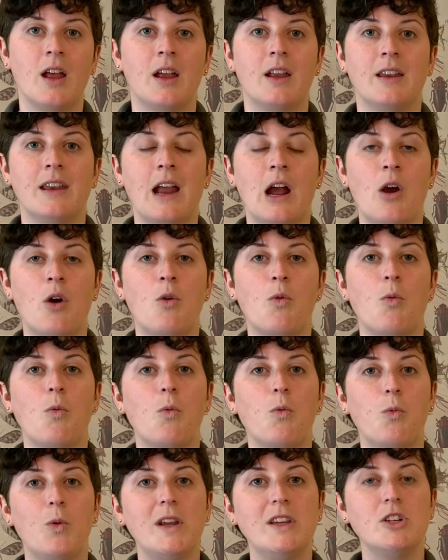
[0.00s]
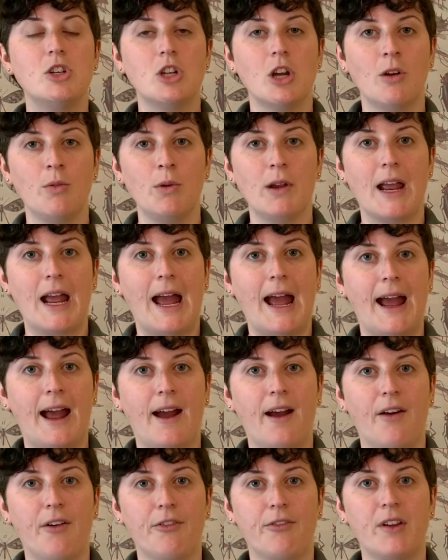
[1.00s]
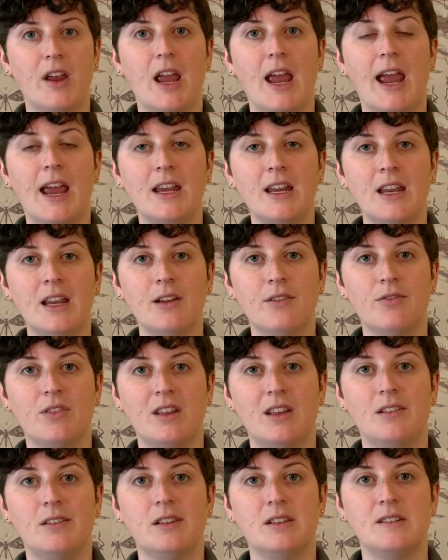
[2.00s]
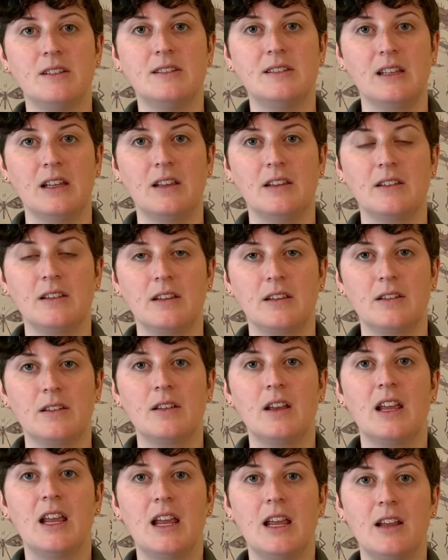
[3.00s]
Now, we don't have any of these diseases